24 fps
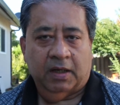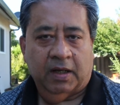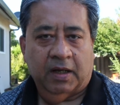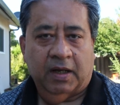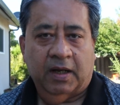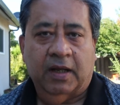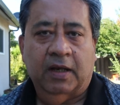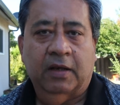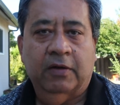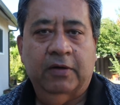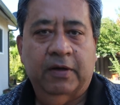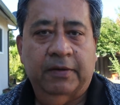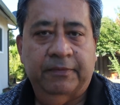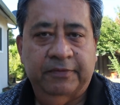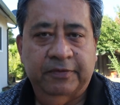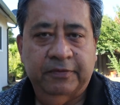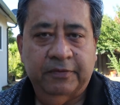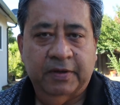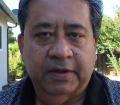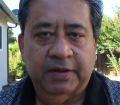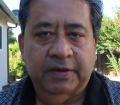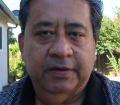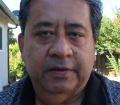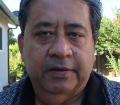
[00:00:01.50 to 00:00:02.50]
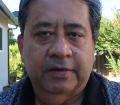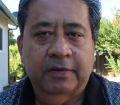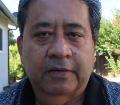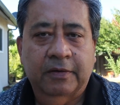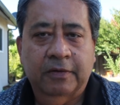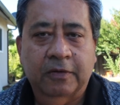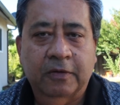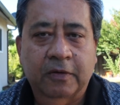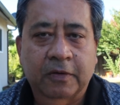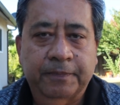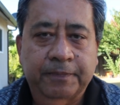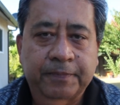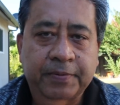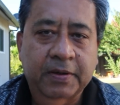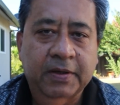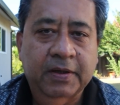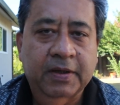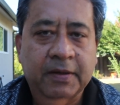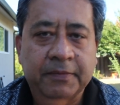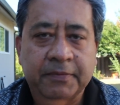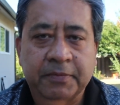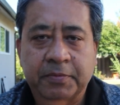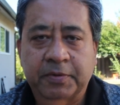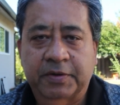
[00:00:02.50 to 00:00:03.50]
Hello everyone, hope
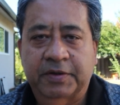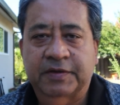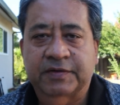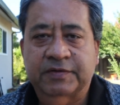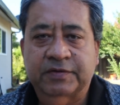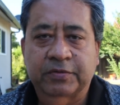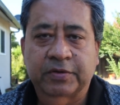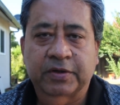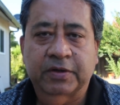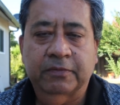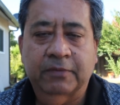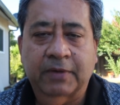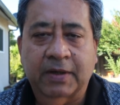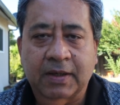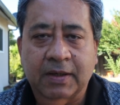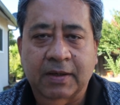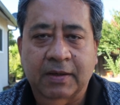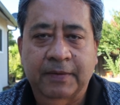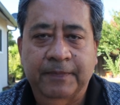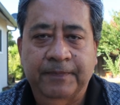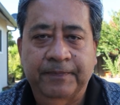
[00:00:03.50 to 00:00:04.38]
everybody is doing well.